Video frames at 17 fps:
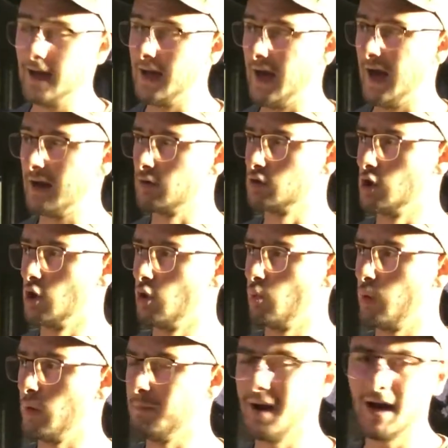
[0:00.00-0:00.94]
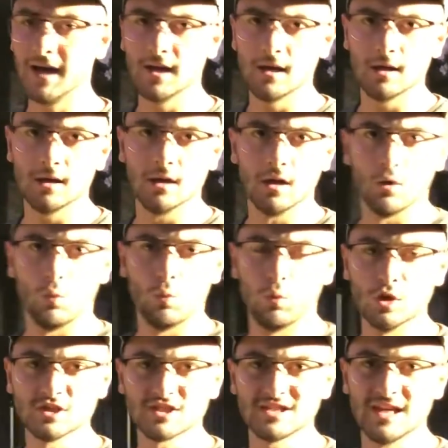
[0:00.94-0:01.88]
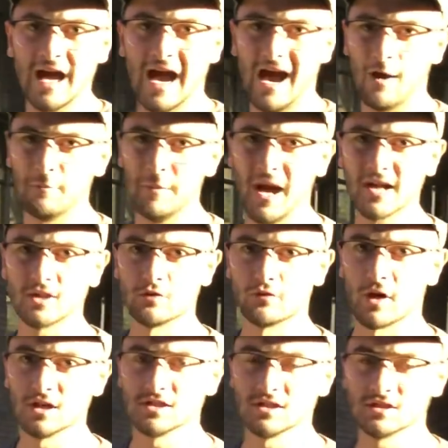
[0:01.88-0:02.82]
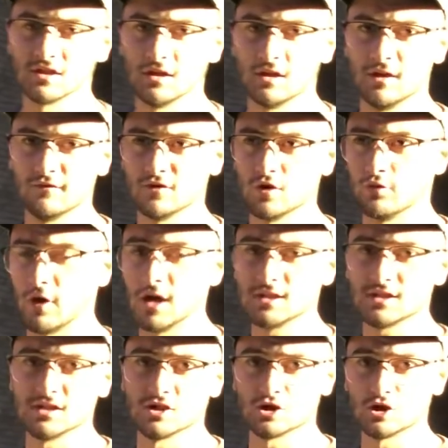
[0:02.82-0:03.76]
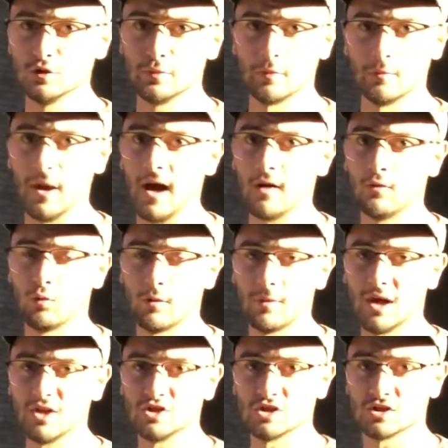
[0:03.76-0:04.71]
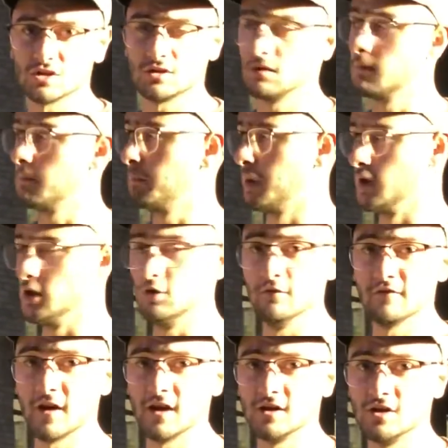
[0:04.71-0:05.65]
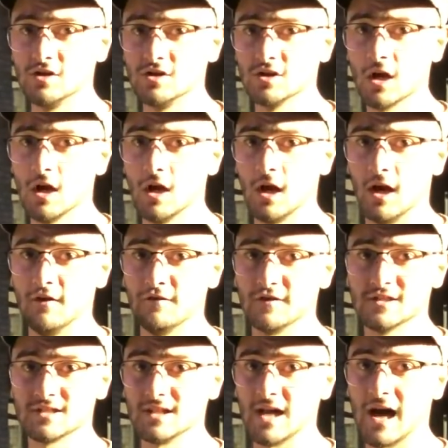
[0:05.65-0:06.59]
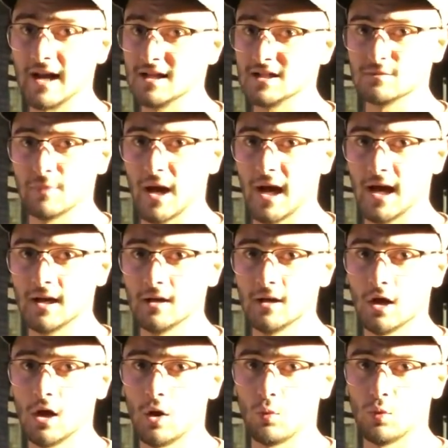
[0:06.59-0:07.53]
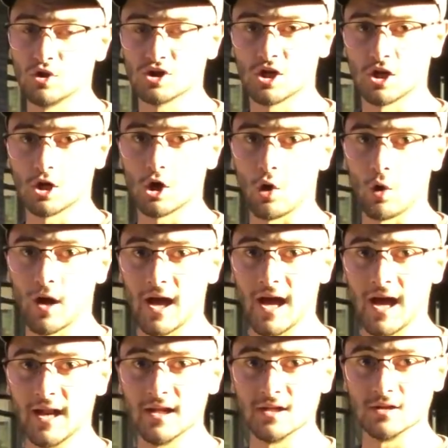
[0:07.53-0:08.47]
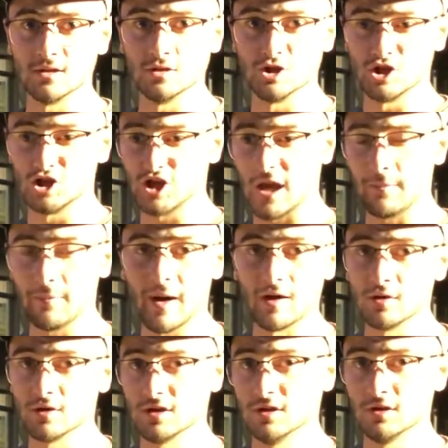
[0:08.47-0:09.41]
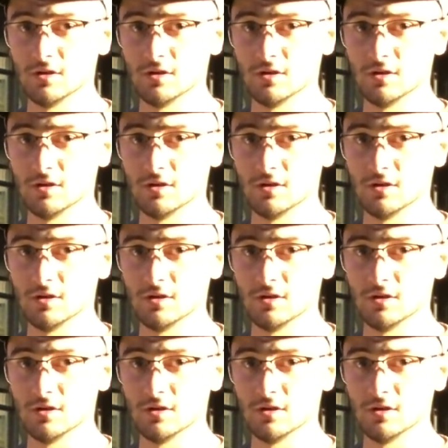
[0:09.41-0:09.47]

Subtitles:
I don't know, we'll see how bad the rust is. If the rust is super bad, we might just put new fenders. If it's not as bad, we're just gonna go ahead and shape out